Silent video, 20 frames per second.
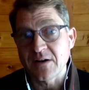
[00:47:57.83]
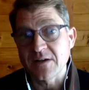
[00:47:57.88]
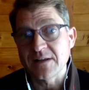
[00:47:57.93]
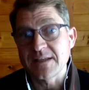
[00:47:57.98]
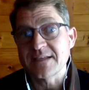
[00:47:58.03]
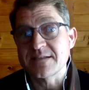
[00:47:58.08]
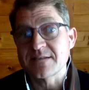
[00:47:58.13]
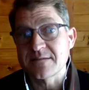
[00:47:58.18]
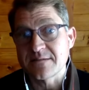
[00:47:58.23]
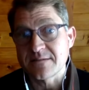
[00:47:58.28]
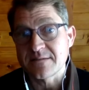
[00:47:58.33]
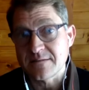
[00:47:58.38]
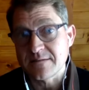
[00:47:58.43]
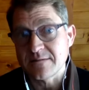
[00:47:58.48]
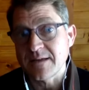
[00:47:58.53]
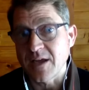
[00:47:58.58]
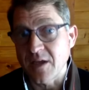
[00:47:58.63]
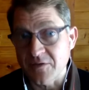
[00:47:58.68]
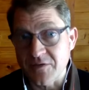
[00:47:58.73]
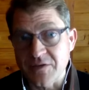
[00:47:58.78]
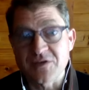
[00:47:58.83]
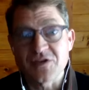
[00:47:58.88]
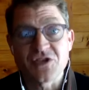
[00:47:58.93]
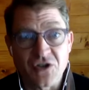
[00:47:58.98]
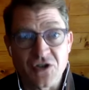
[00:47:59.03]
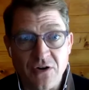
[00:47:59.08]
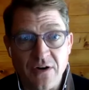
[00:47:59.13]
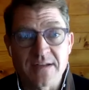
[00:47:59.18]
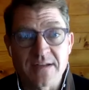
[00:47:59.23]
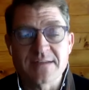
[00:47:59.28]
at least health
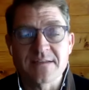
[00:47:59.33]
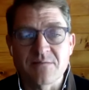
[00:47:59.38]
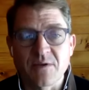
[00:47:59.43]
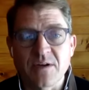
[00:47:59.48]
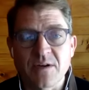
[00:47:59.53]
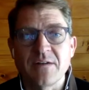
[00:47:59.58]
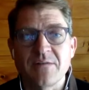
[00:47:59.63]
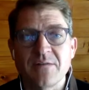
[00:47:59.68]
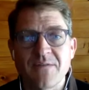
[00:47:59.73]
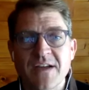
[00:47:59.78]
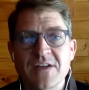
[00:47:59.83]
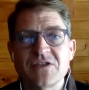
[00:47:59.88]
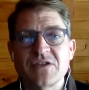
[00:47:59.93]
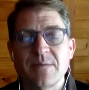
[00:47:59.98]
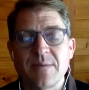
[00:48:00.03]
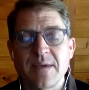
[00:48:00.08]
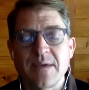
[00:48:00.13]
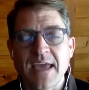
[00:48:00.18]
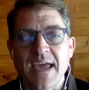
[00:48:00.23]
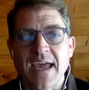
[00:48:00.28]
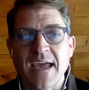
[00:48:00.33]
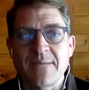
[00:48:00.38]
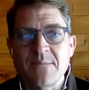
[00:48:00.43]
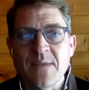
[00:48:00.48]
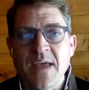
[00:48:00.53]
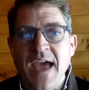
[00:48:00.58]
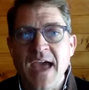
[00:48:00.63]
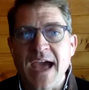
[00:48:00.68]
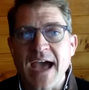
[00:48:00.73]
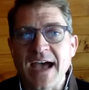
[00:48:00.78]
insurance, what it eventually became,
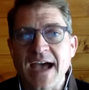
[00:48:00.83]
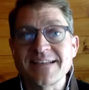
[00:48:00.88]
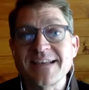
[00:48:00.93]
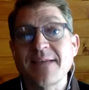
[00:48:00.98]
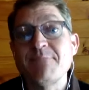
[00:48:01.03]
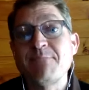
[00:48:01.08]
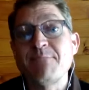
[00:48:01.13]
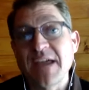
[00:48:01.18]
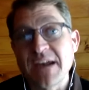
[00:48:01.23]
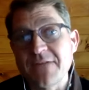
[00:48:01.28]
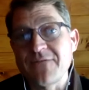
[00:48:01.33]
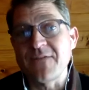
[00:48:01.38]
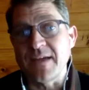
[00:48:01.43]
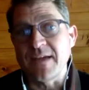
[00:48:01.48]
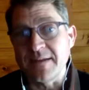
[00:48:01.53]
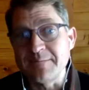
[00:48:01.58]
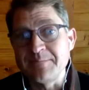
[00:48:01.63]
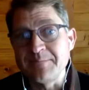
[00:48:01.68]
as a benefit